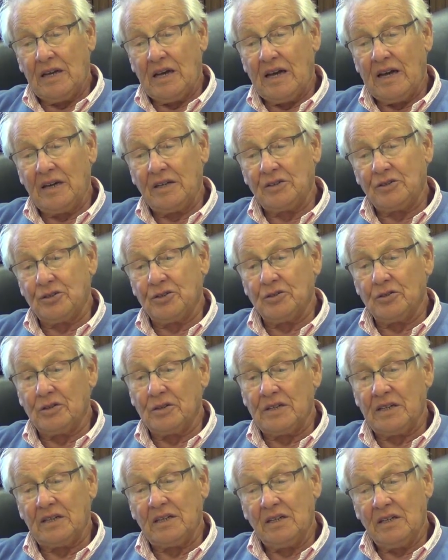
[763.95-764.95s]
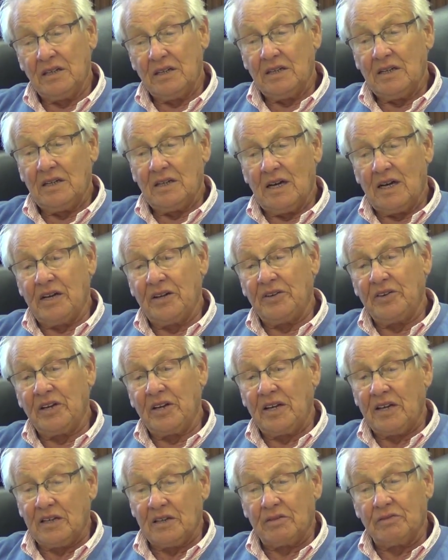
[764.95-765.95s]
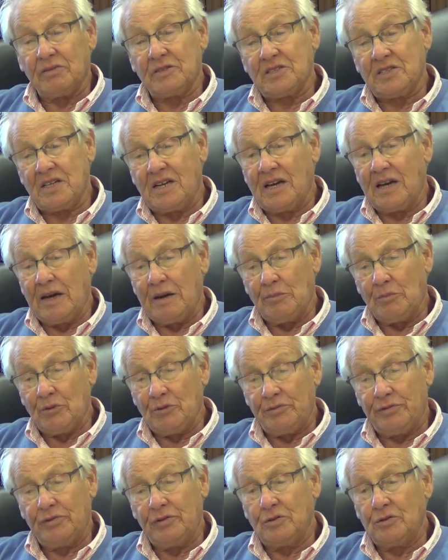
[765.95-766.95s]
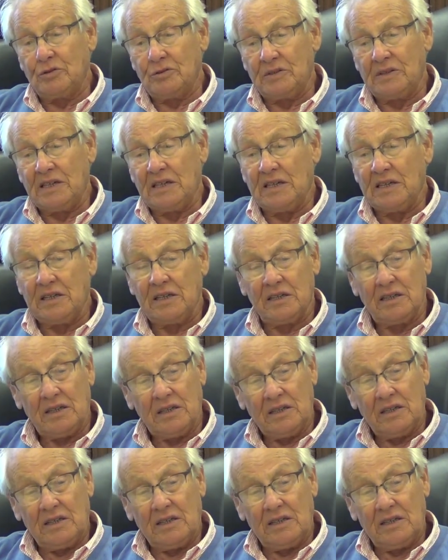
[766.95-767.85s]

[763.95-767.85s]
actually I think it was Gamow who really